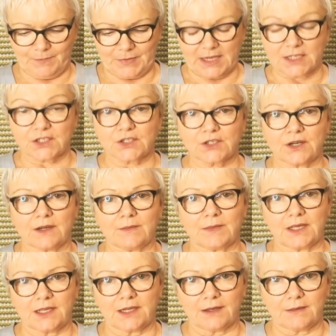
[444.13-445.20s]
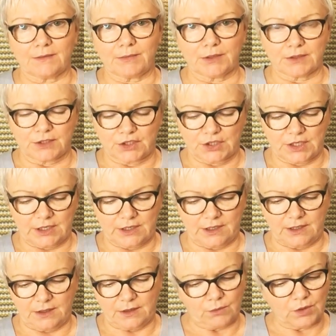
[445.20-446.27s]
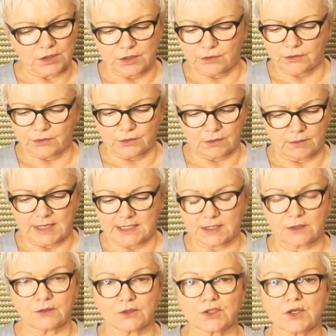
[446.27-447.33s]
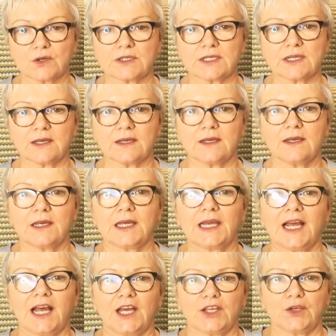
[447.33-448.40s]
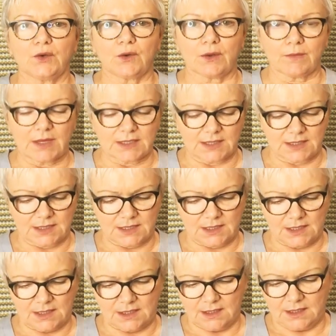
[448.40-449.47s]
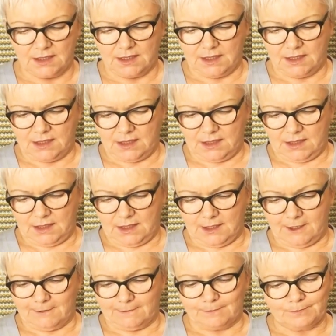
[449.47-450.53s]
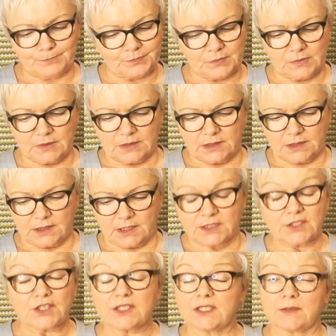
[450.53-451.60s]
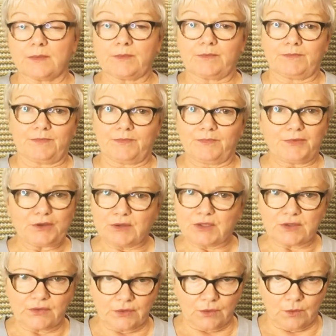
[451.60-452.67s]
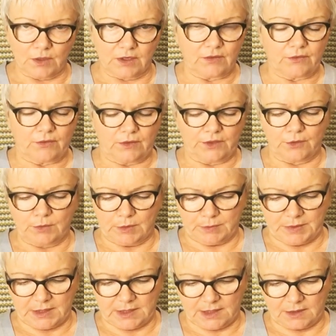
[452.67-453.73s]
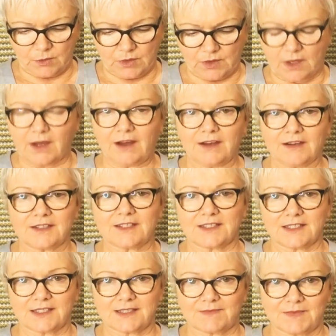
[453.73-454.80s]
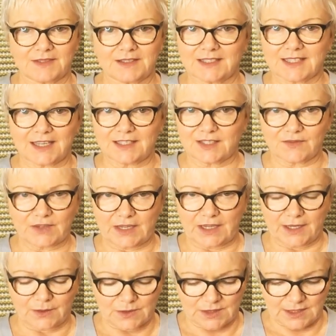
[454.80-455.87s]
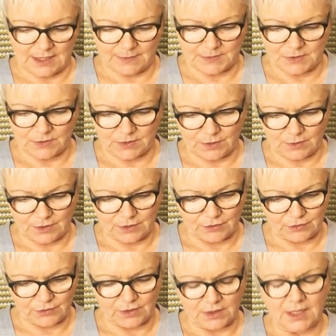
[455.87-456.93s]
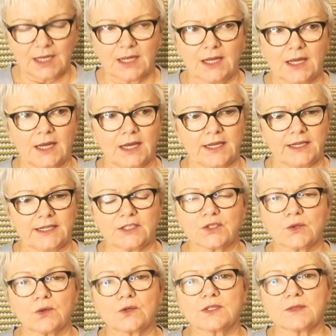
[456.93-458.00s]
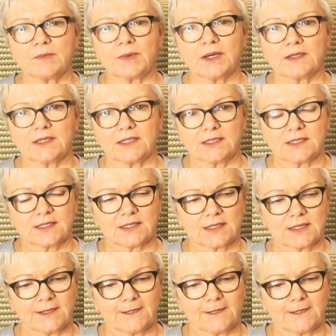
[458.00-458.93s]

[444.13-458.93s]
ashram in Pondicherry, a wonderful medical doctor, a yoga master, and just a beautiful, wonderful human being with a heart as the size of a house. Absolutely wonderful. And he talks about this,